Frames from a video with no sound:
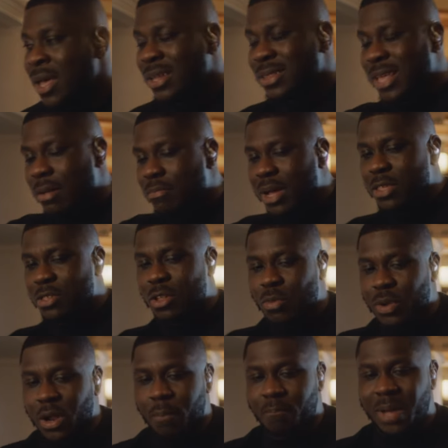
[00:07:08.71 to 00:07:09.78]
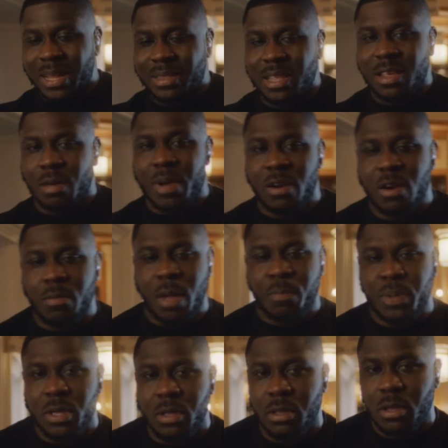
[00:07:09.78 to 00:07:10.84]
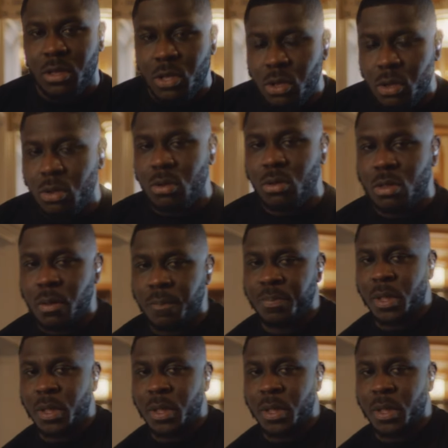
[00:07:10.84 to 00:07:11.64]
Them man's doing up madness, I'm here on my P's and Q's.